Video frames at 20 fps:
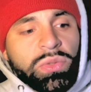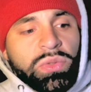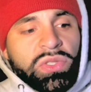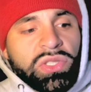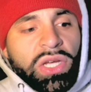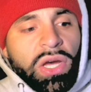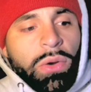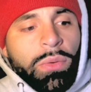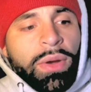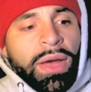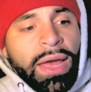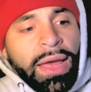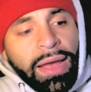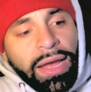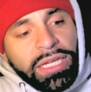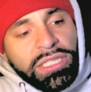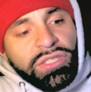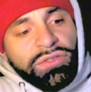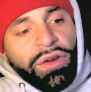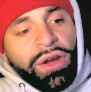So
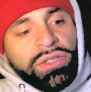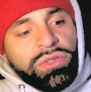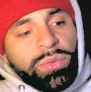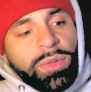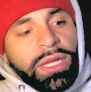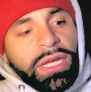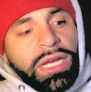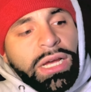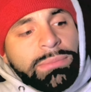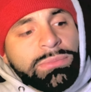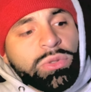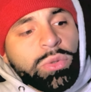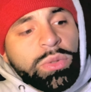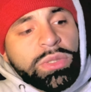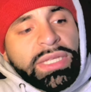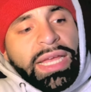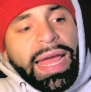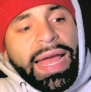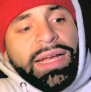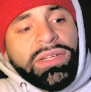as far as when it comes towards
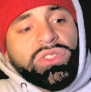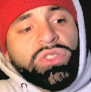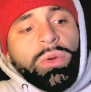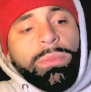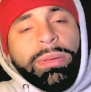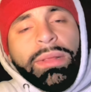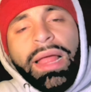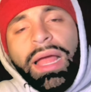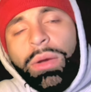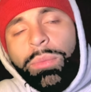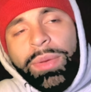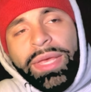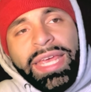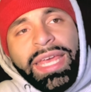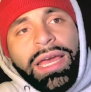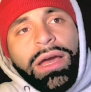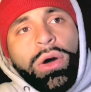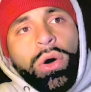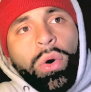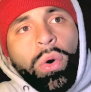the actual block, we get
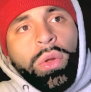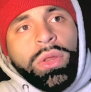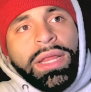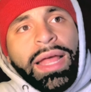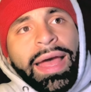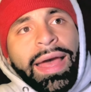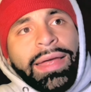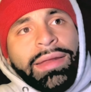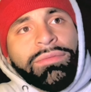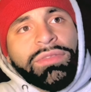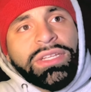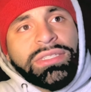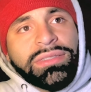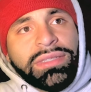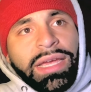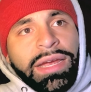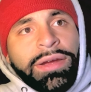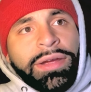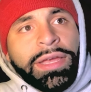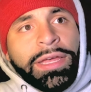a whole lot out of this
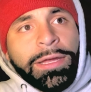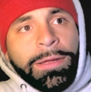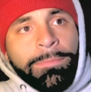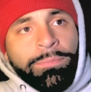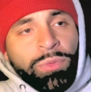area.